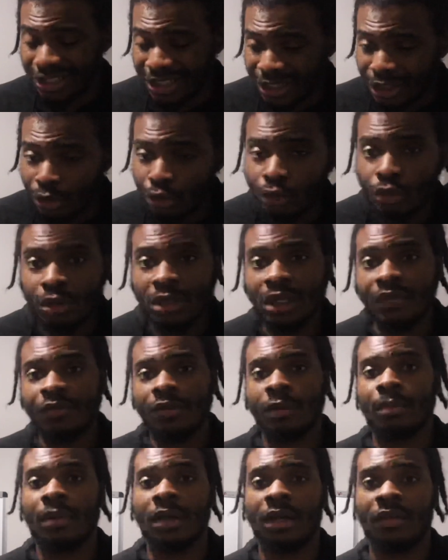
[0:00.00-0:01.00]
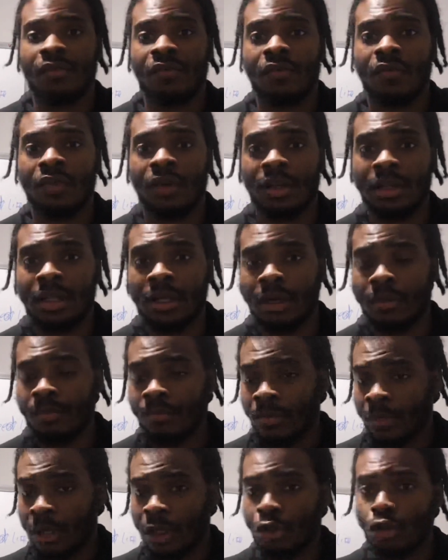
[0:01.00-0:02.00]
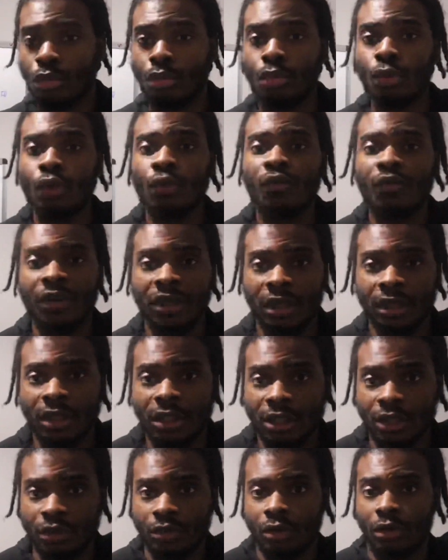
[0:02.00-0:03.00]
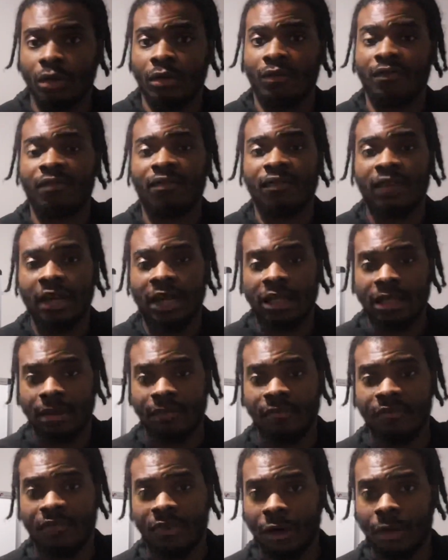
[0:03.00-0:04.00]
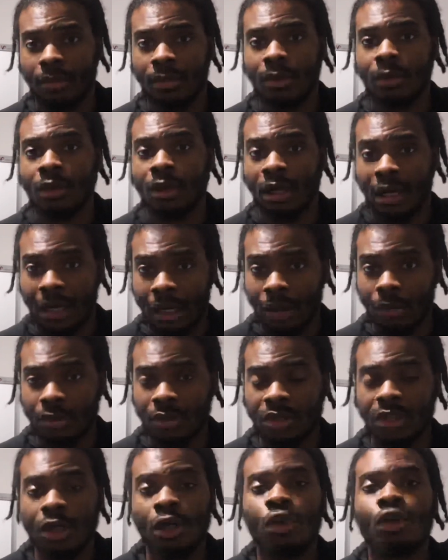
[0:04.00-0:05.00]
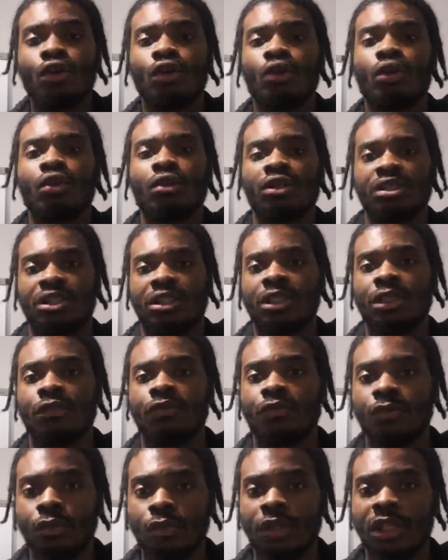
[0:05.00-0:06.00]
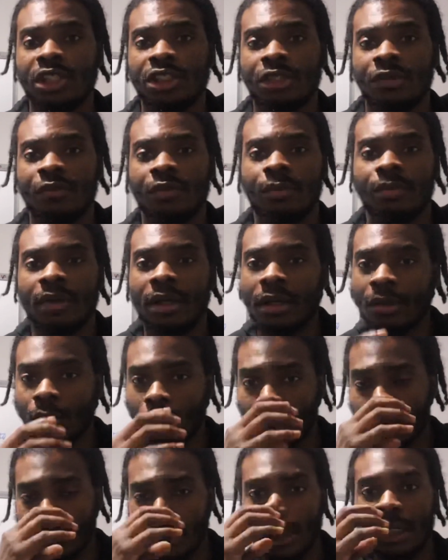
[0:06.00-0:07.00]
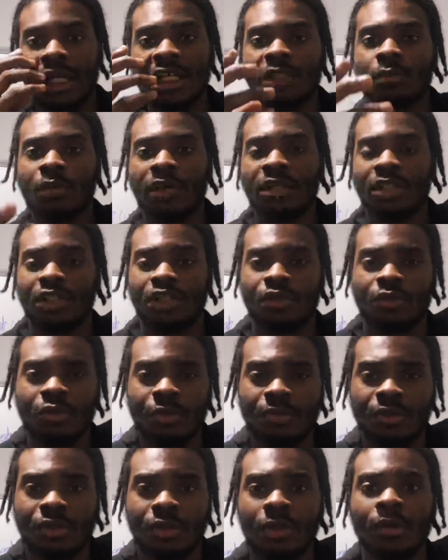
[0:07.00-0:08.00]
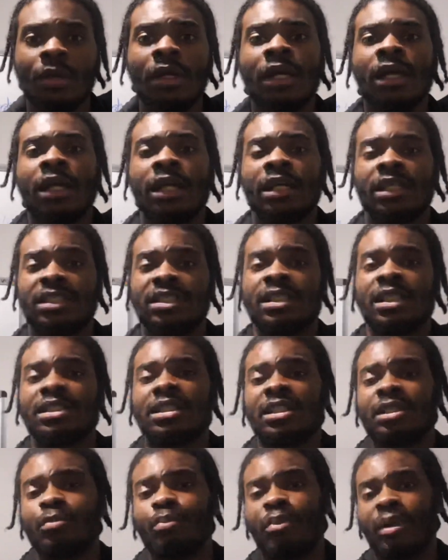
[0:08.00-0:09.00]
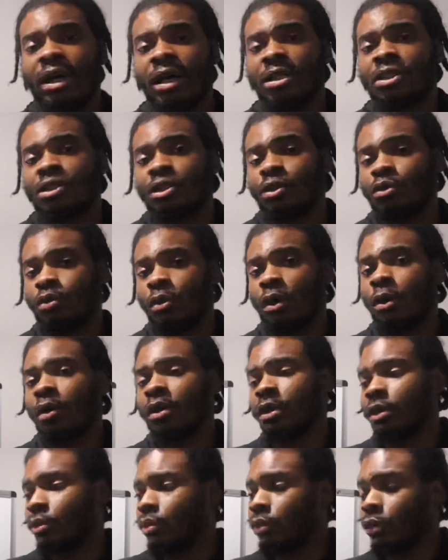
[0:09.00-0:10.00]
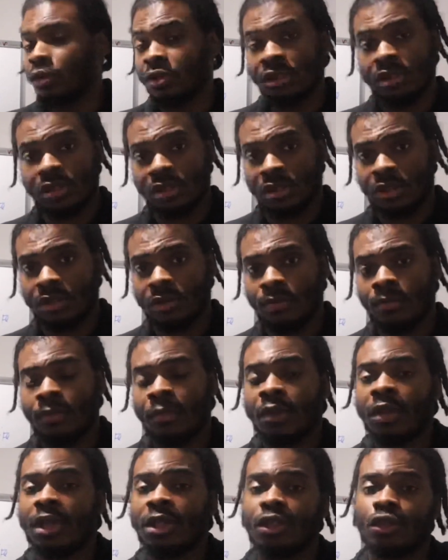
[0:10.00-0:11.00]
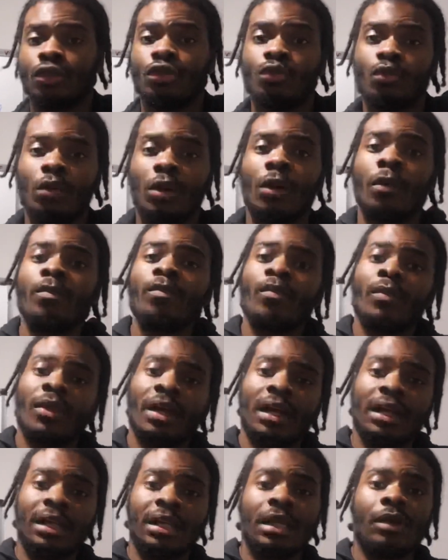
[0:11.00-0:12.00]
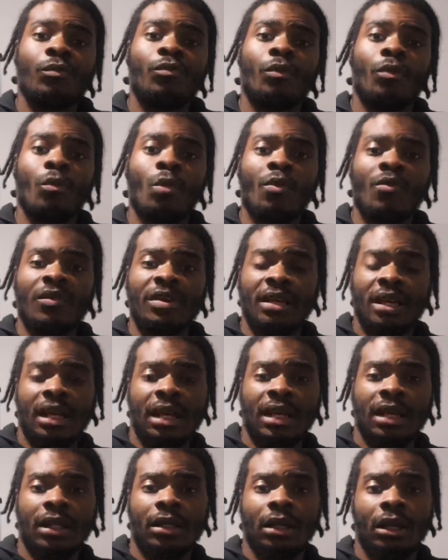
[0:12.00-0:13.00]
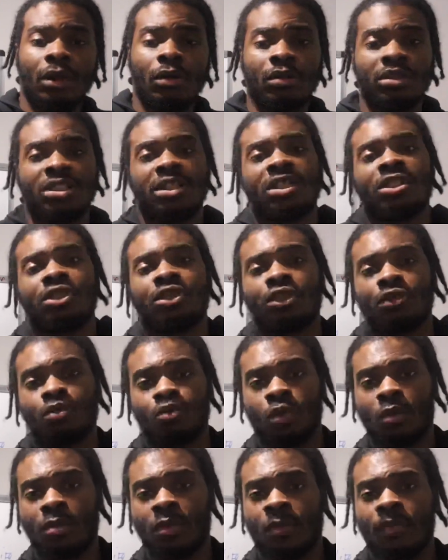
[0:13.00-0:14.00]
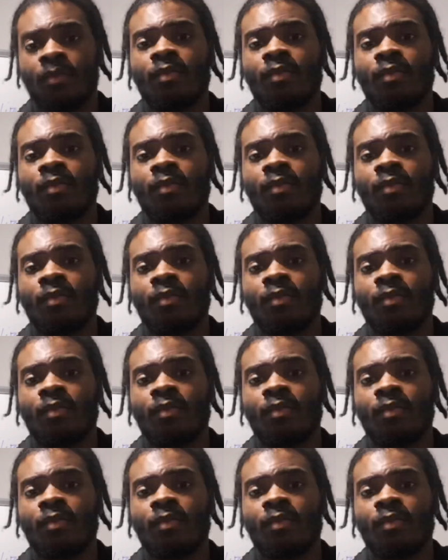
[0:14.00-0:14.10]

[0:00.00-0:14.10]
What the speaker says: do give you the benefit of the doubt, and you move into a confined environment, a house, you're going to see the real nature of the man or woman. And that's why in the scripture it says it's better to dwell in the wilderness than to dwell and live with a nagging and contentious woman.